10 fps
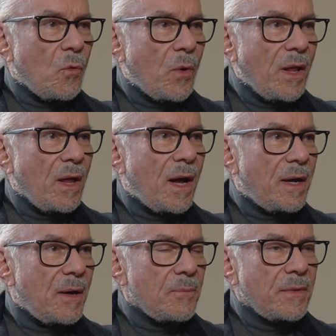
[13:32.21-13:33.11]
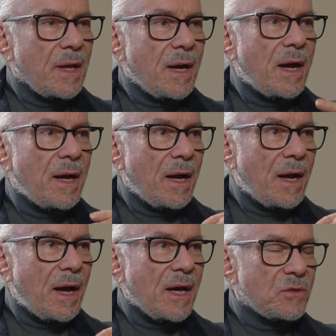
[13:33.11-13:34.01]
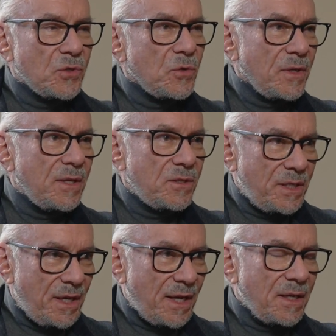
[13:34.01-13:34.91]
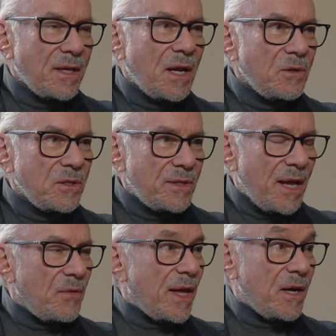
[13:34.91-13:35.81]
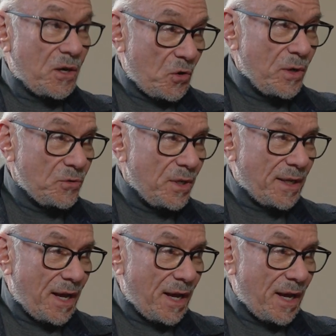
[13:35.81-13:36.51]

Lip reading: Well, I certainly see and can understand that in a Christian